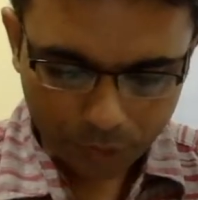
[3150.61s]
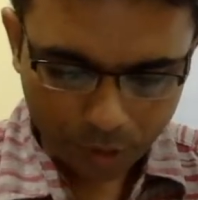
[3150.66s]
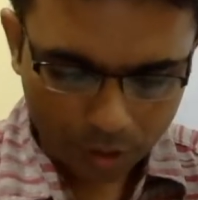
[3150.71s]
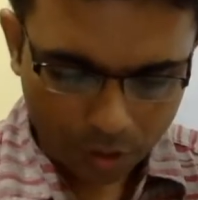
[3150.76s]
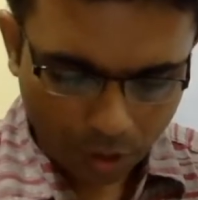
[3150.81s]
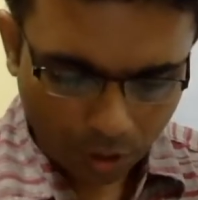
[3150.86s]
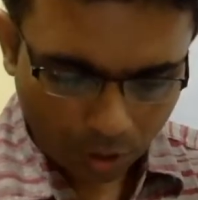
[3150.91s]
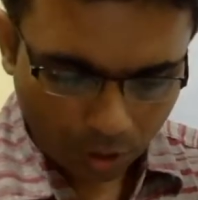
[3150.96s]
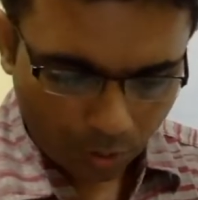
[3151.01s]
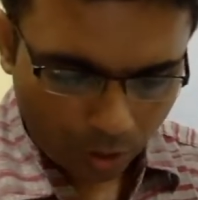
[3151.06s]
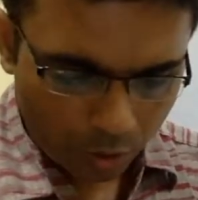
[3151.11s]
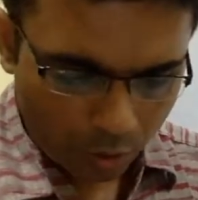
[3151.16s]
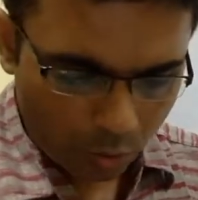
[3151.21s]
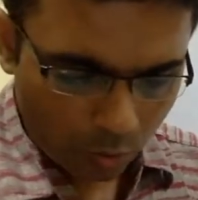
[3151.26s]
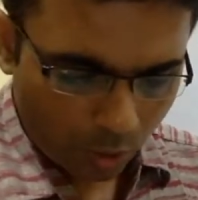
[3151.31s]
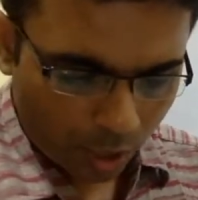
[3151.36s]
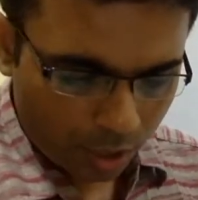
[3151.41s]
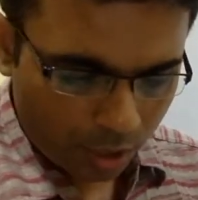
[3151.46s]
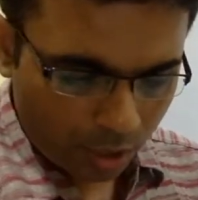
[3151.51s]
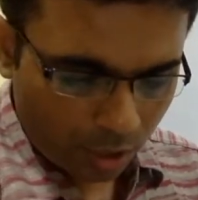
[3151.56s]

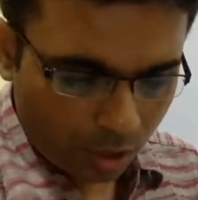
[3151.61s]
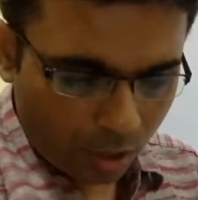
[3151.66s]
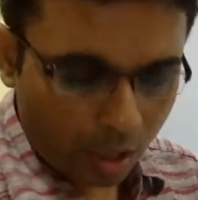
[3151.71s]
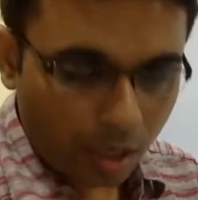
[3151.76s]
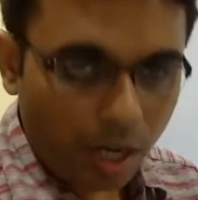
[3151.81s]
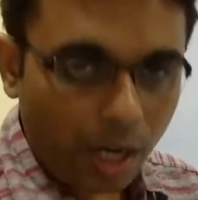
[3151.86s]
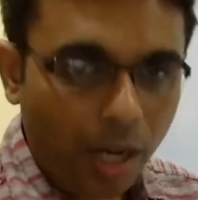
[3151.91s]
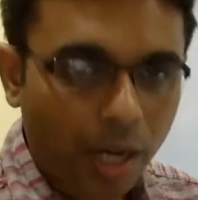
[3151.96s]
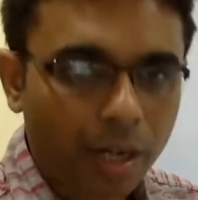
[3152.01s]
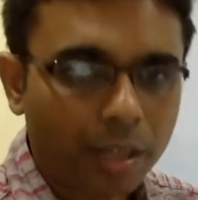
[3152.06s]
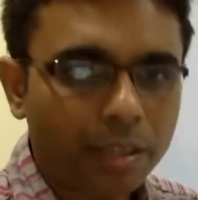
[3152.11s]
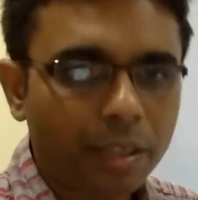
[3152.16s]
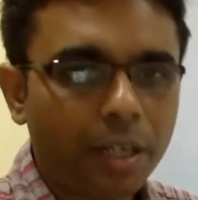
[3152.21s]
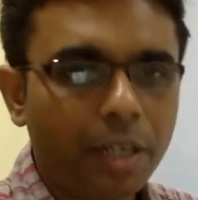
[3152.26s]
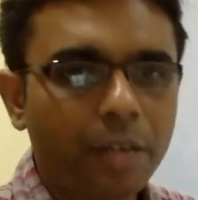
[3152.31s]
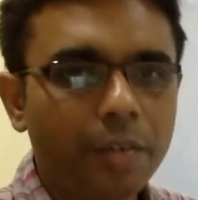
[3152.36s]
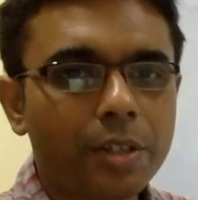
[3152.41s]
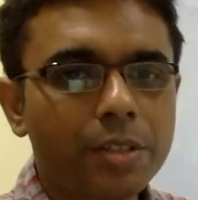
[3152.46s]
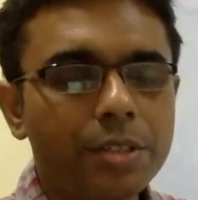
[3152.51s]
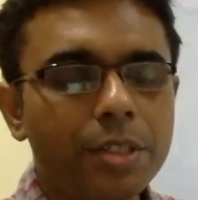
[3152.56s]
about another
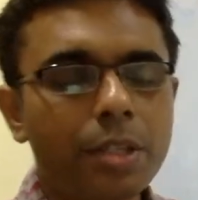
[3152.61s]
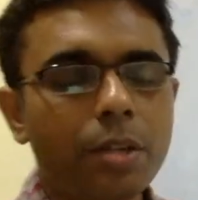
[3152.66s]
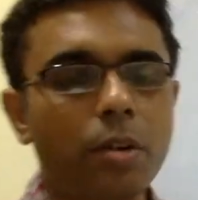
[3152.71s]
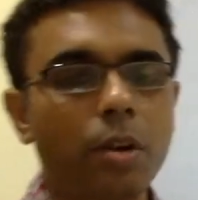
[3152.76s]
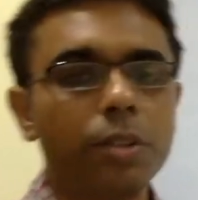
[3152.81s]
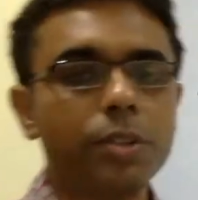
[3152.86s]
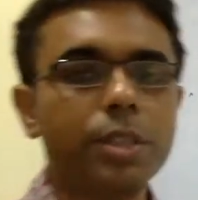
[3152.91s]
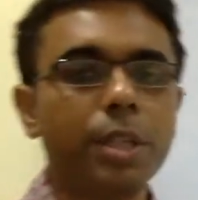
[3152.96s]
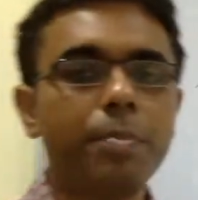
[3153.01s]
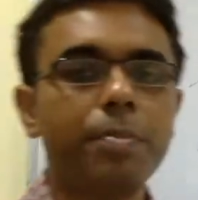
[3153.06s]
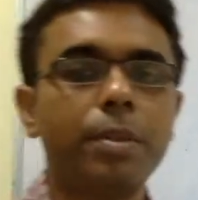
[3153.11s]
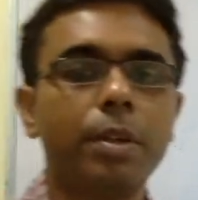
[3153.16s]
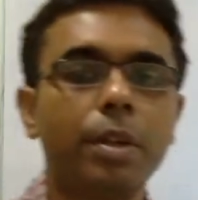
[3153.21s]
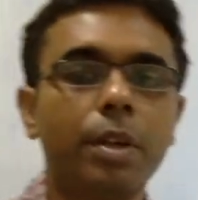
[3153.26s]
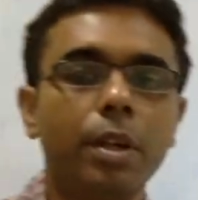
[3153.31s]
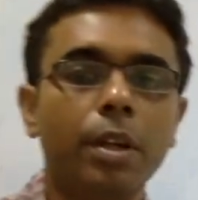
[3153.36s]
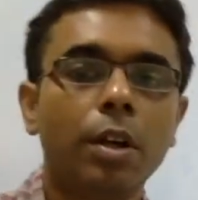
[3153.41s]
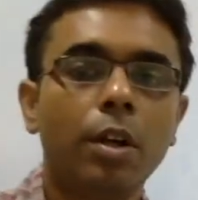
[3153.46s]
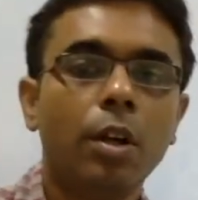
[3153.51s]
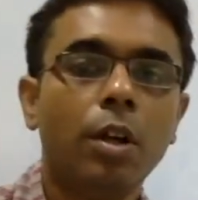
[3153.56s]
interesting concept.
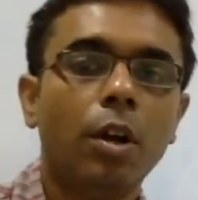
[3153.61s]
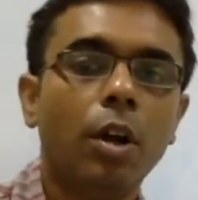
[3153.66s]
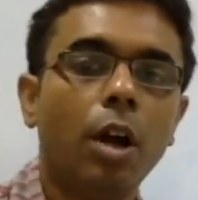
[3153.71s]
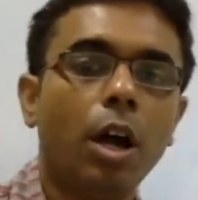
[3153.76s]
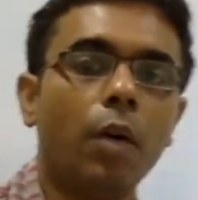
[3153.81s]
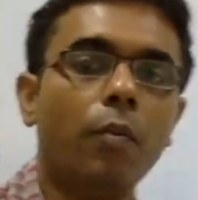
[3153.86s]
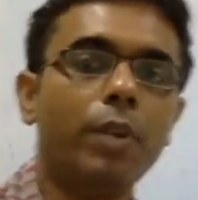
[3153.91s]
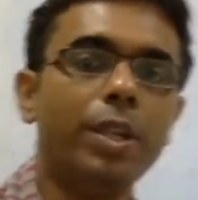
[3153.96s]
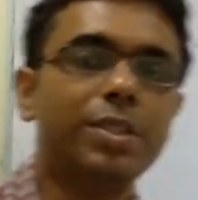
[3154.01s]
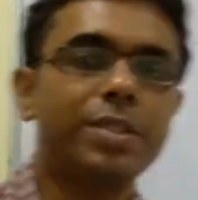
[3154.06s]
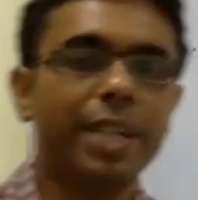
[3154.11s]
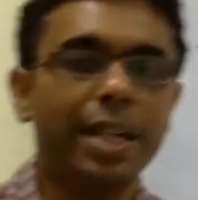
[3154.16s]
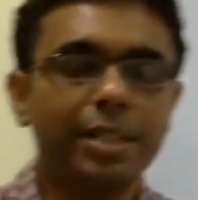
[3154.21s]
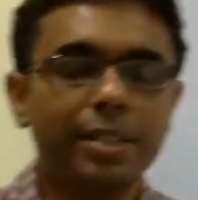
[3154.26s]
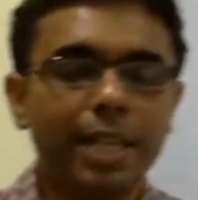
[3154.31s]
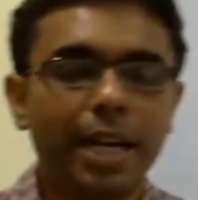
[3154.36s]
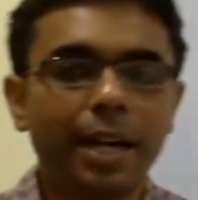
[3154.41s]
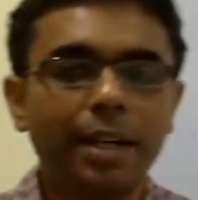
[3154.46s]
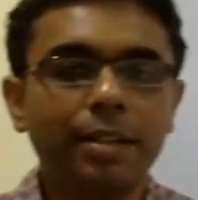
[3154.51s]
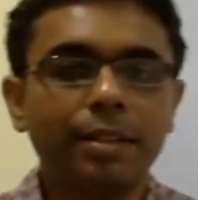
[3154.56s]
We said
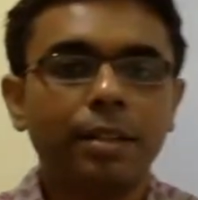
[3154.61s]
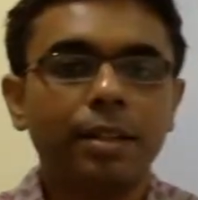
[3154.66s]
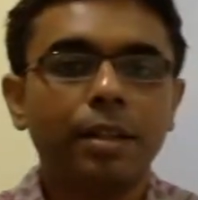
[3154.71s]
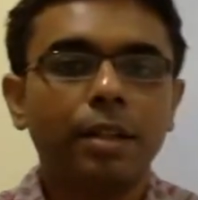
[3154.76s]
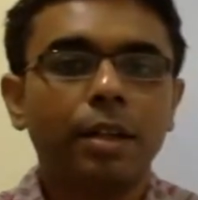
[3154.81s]
that